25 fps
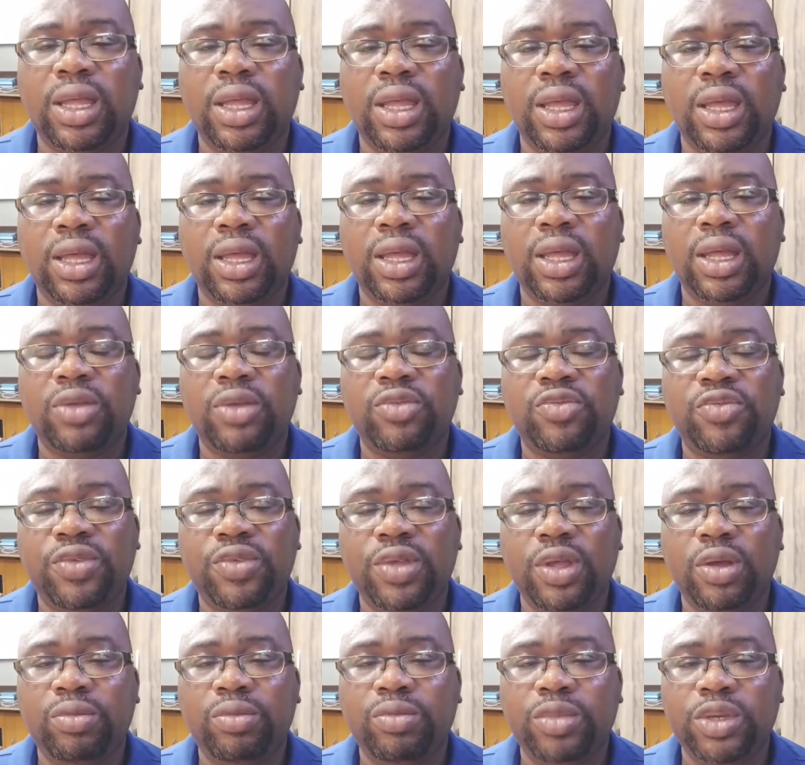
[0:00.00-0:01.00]
air and
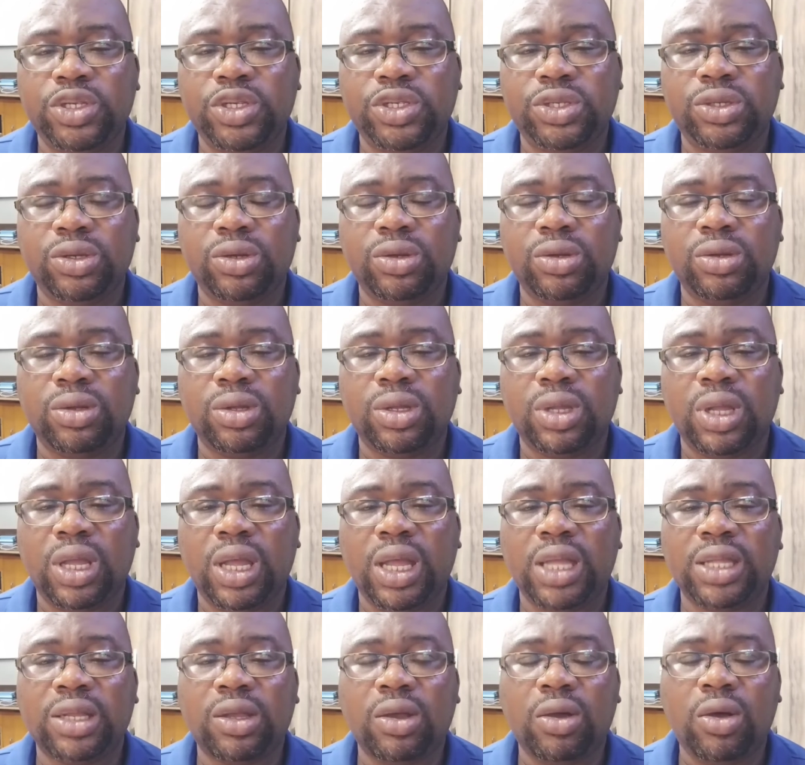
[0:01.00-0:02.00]
fuel mixture
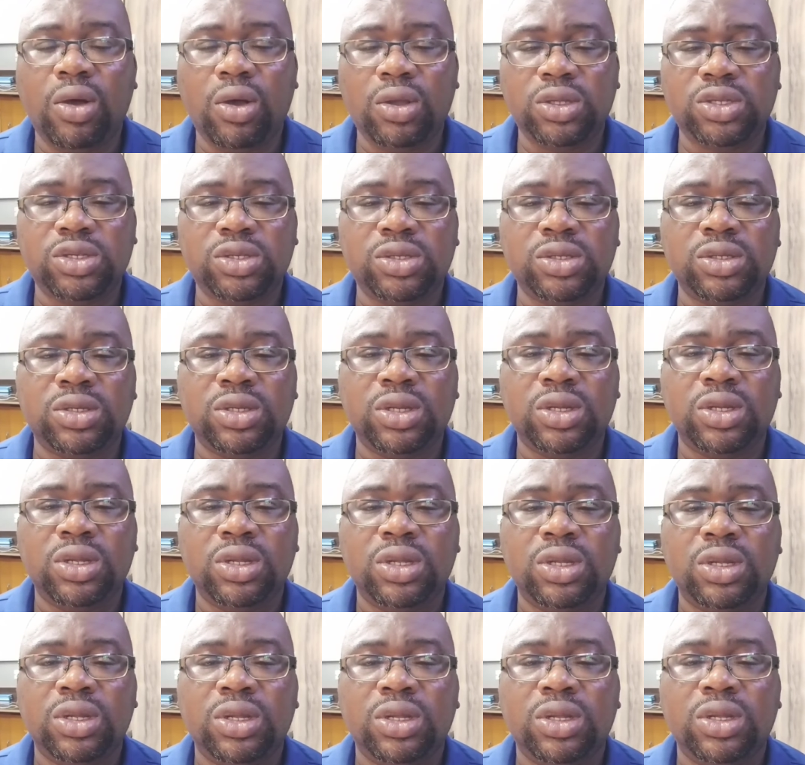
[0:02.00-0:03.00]
and cause
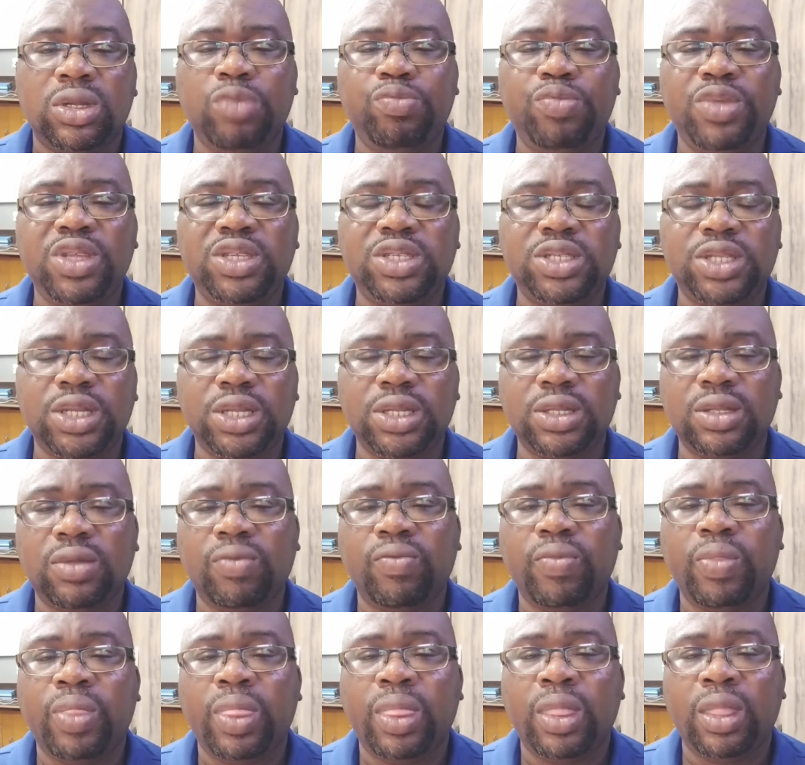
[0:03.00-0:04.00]
the piston
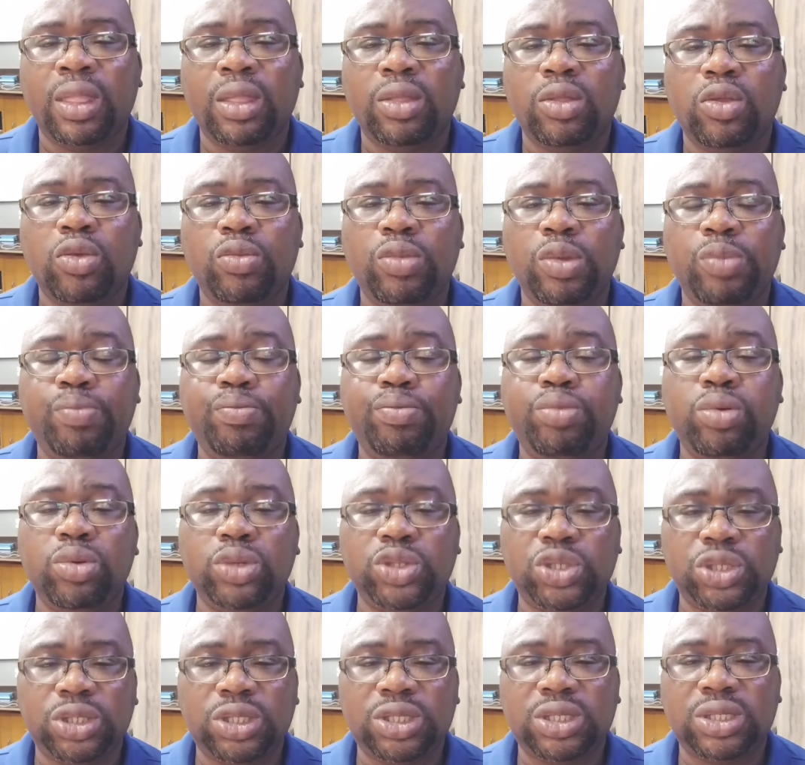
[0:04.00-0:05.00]
to be
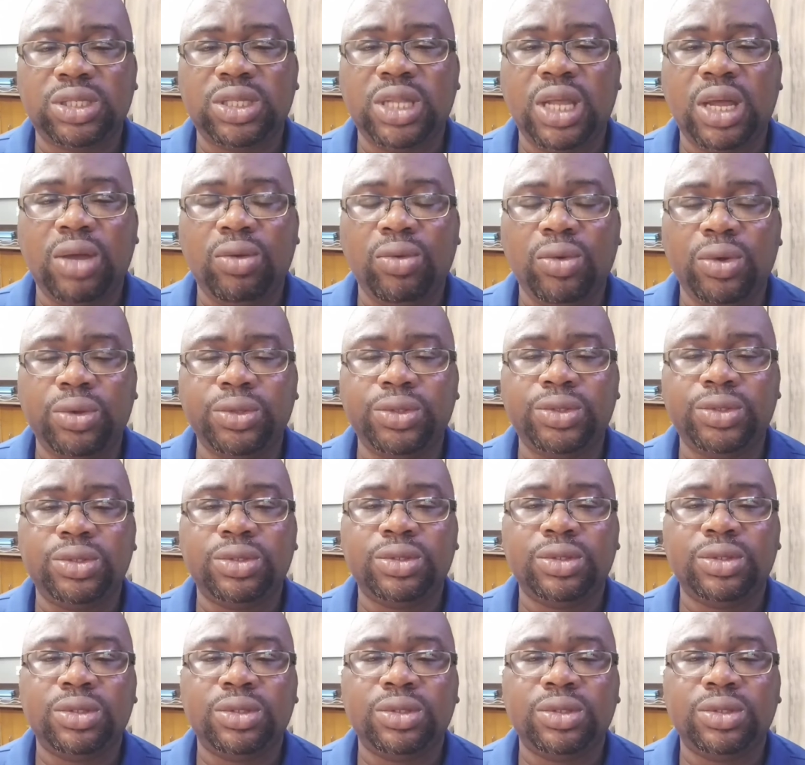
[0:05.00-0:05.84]
pushed downward